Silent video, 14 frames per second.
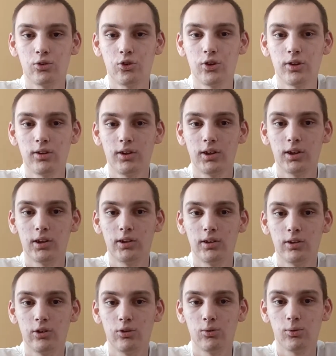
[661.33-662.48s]
ticket again
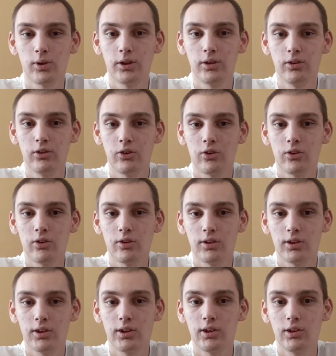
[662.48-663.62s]
and you ride it
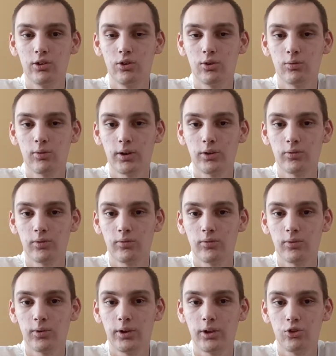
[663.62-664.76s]
again, you can ride it for
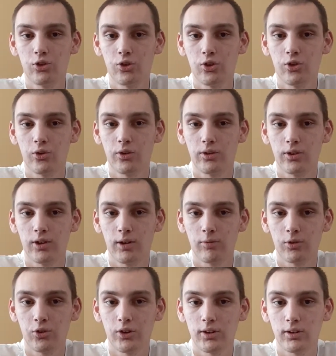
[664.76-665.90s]
free, just as long as you have your
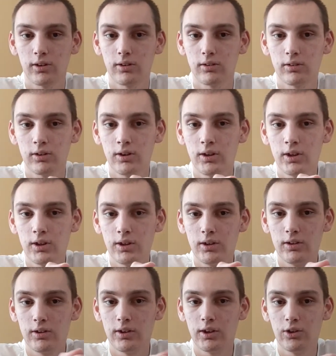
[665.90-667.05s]
ticket
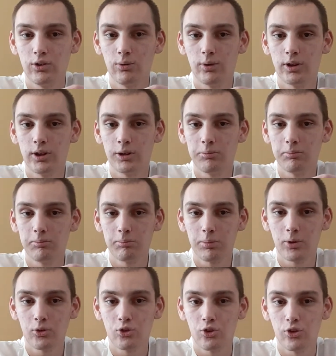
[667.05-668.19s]
that you
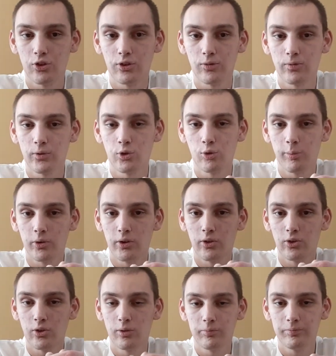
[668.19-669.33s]
purchased in the first
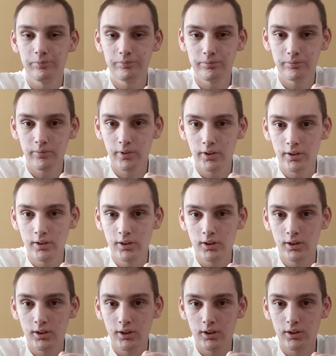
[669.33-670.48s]
place.
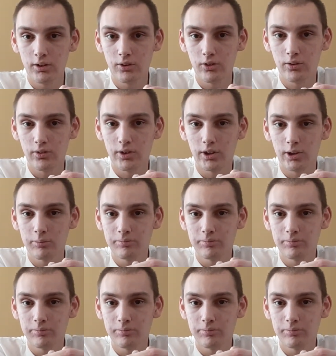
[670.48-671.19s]
So yeah,